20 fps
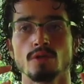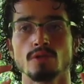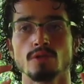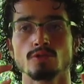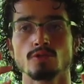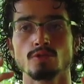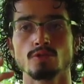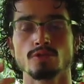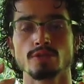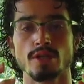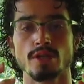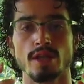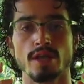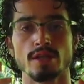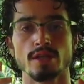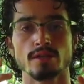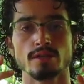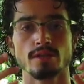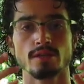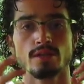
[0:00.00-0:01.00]

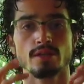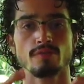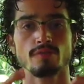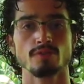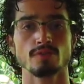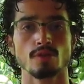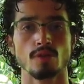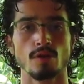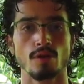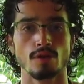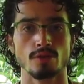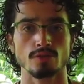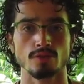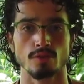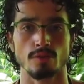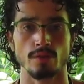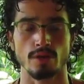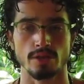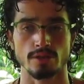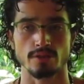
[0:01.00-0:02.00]
sustain the
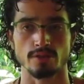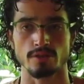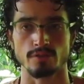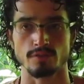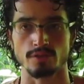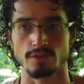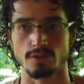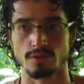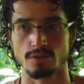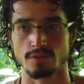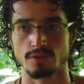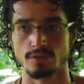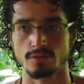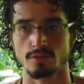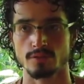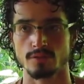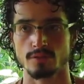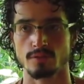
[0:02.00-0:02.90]
physiological activities.